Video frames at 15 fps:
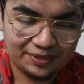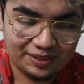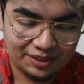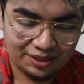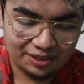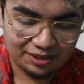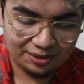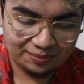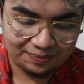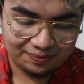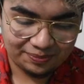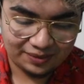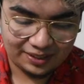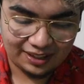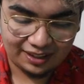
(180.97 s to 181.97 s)
So,
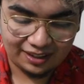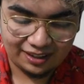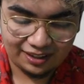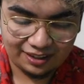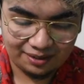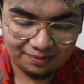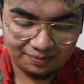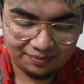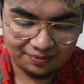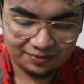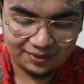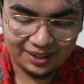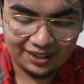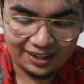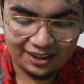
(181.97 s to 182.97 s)

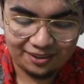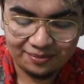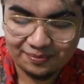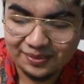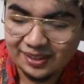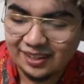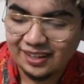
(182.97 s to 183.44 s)
right now,